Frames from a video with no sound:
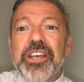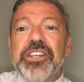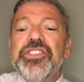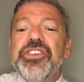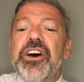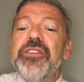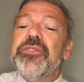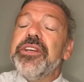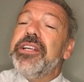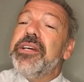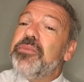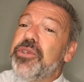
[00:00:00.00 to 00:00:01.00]
Genre
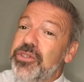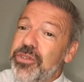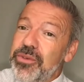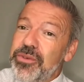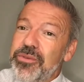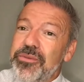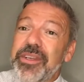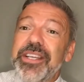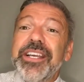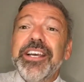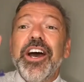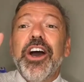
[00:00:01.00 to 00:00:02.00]
number 2,
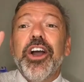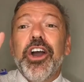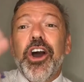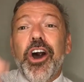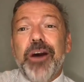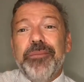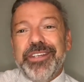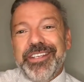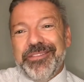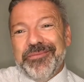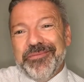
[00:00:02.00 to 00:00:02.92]
comedy.